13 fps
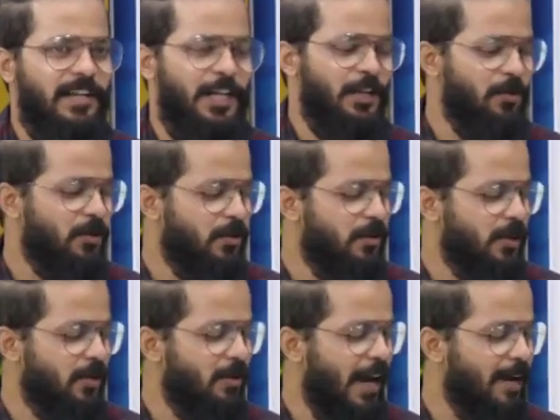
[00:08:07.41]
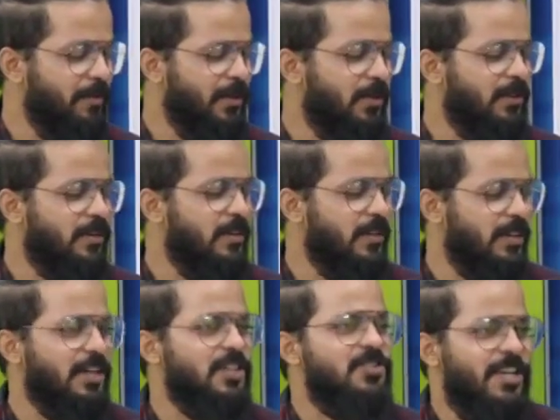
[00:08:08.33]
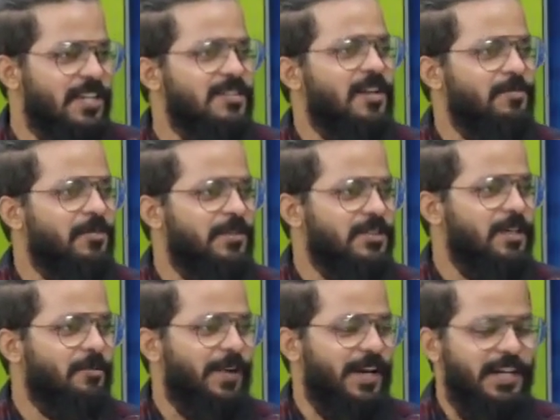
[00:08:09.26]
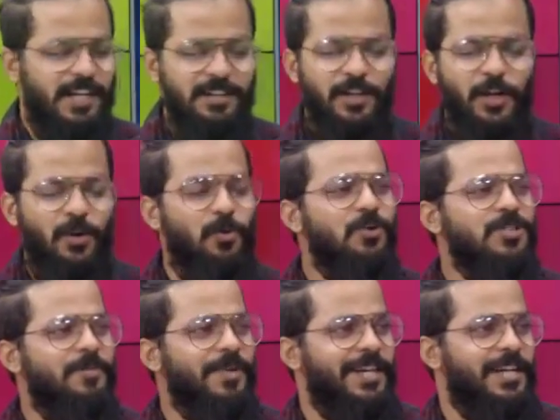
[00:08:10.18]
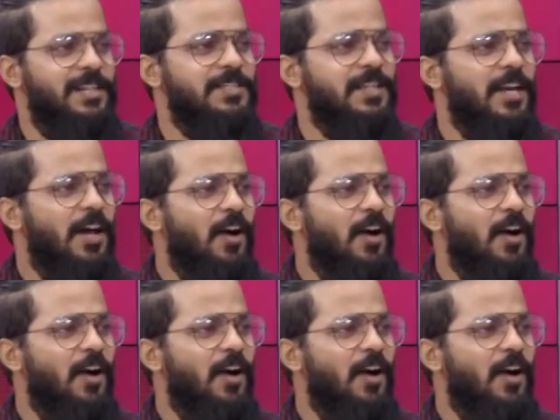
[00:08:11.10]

like you have your kachra somewhere and cook somewhere else,